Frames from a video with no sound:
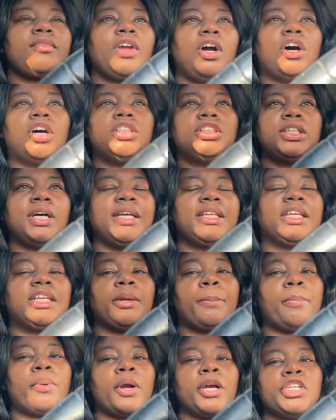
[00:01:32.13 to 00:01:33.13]
also i did a
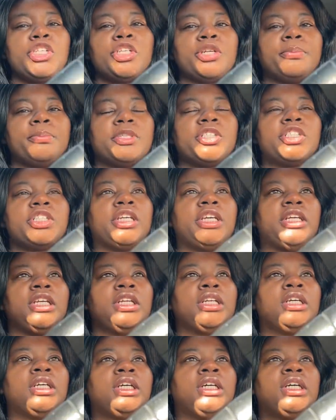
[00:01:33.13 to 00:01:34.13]
pressure
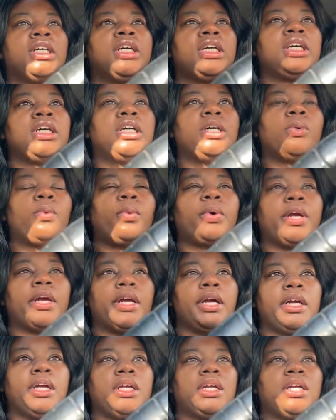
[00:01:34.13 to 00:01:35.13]
machine
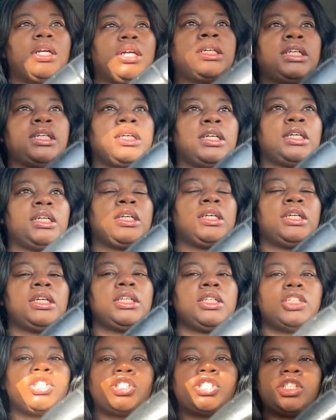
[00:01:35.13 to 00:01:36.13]
where
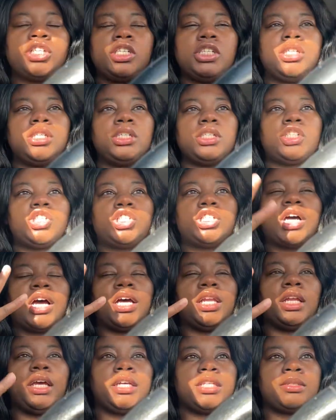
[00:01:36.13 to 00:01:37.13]
she
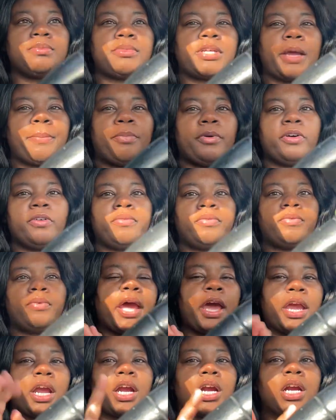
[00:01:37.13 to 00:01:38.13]
shot like some type of
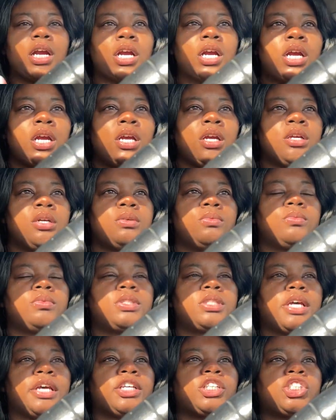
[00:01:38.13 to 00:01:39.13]
air
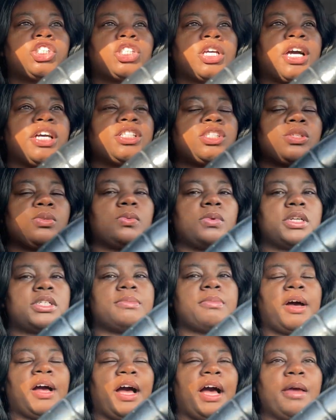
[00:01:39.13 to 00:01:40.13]
was like shot towards
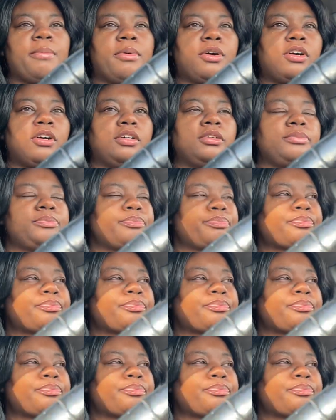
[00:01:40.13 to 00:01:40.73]
my eyeball